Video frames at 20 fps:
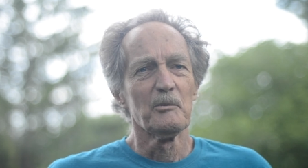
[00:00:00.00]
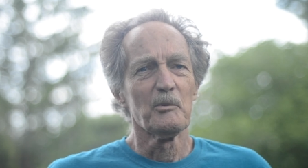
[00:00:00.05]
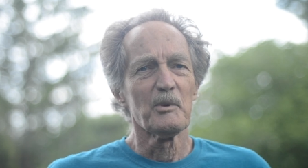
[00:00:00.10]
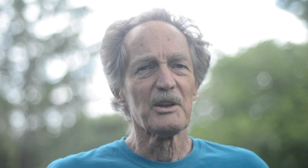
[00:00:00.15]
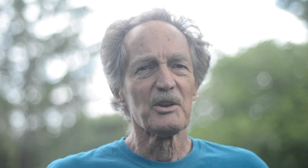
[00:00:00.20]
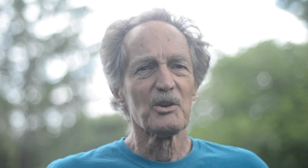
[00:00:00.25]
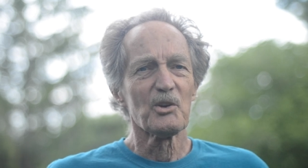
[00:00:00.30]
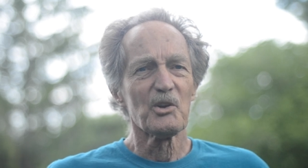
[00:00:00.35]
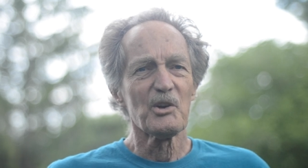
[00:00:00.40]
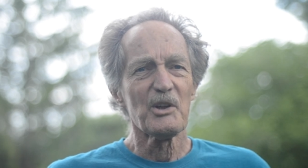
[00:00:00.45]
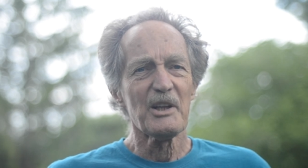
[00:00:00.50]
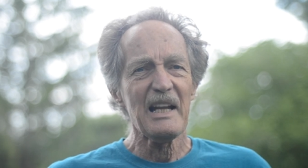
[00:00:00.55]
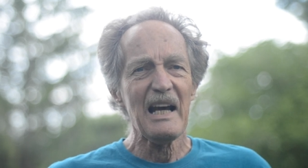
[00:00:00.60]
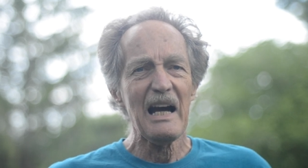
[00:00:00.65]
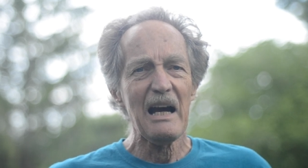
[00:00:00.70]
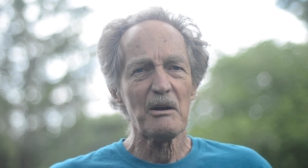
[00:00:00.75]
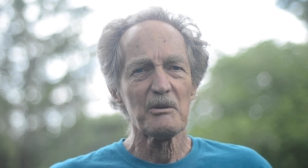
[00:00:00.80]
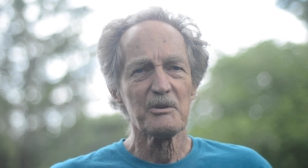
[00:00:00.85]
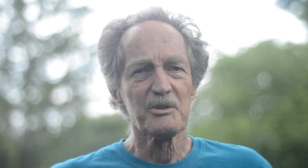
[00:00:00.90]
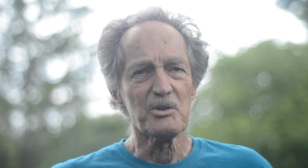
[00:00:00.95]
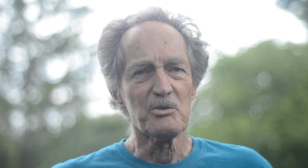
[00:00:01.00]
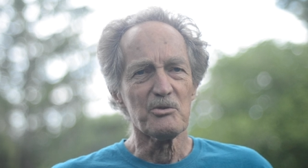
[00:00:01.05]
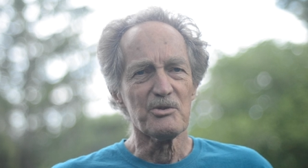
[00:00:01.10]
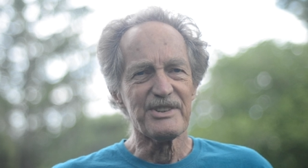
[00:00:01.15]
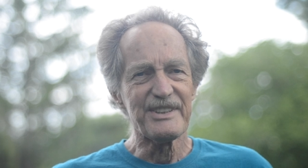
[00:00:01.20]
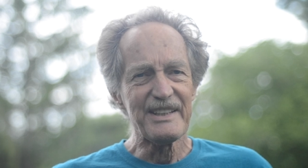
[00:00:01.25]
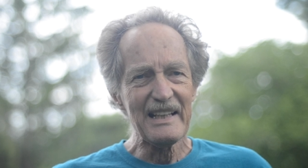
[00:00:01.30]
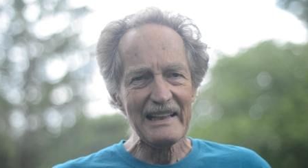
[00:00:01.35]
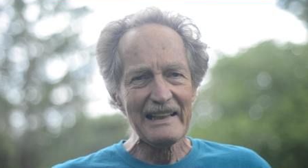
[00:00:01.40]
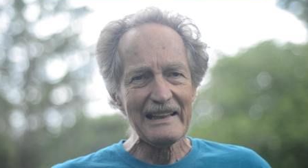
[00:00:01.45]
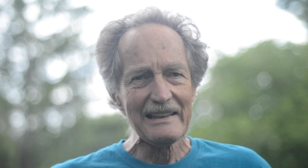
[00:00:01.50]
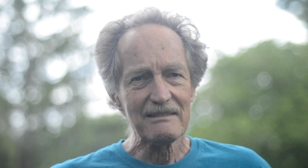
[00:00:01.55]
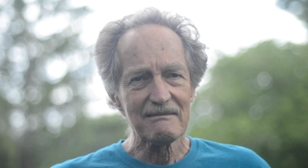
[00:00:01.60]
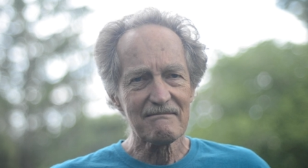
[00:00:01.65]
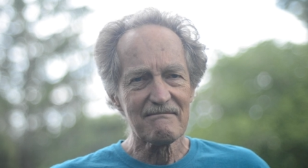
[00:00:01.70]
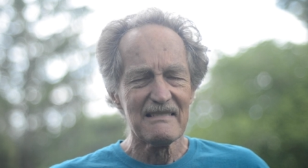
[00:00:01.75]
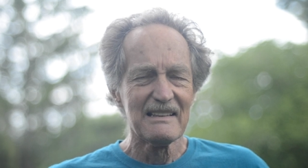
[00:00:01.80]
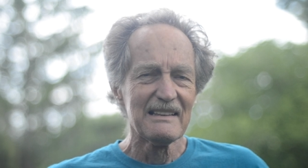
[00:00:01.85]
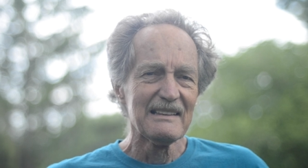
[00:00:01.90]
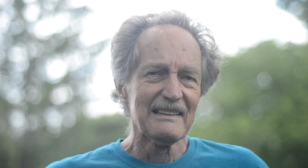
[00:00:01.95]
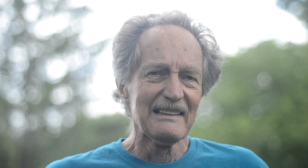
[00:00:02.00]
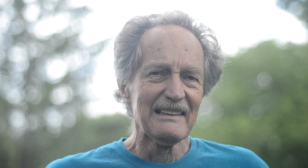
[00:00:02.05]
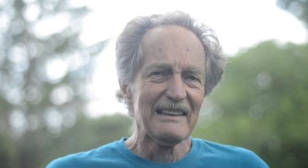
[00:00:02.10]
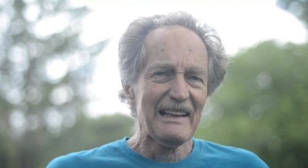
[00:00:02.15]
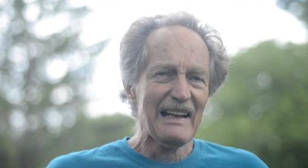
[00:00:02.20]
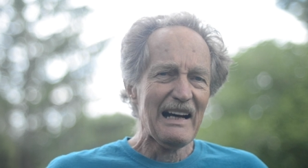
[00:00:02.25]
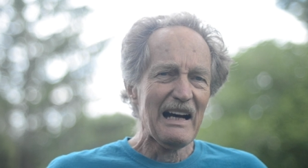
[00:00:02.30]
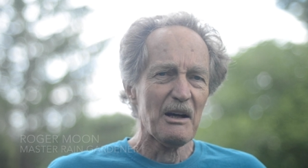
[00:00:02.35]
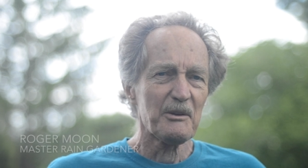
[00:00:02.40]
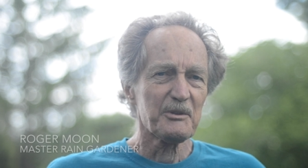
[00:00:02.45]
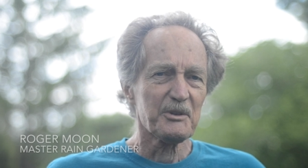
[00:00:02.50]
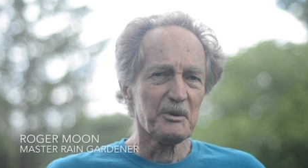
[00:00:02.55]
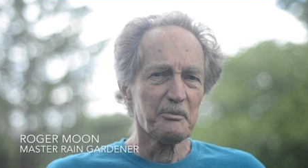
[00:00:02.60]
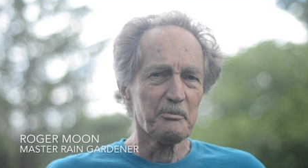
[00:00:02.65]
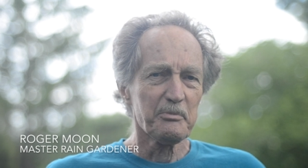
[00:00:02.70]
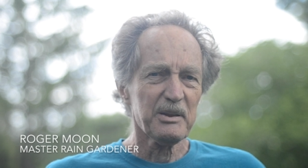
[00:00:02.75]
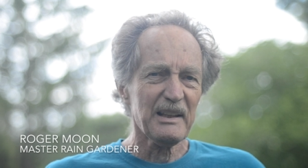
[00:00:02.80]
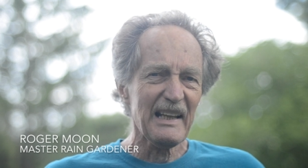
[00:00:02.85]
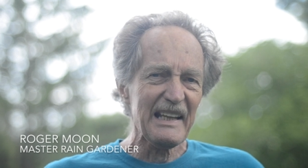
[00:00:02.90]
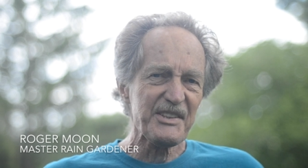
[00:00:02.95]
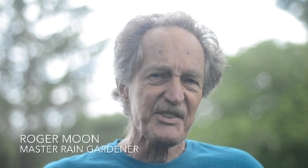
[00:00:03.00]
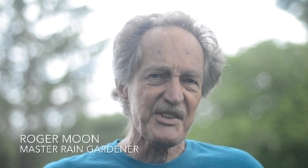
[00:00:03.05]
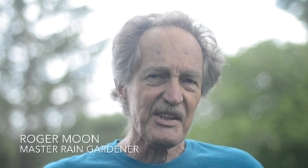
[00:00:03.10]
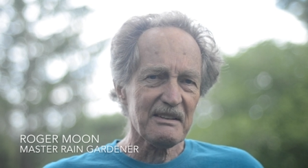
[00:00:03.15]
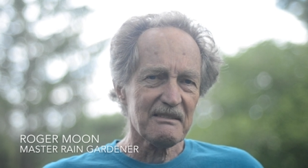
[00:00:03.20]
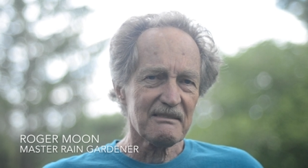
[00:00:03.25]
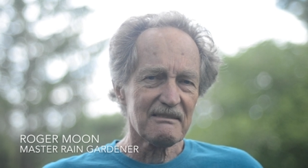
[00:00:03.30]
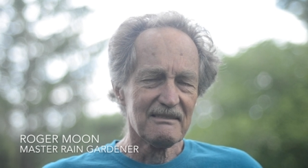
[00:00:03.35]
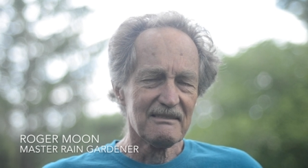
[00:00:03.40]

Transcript: We learn how to dig it, how to place it,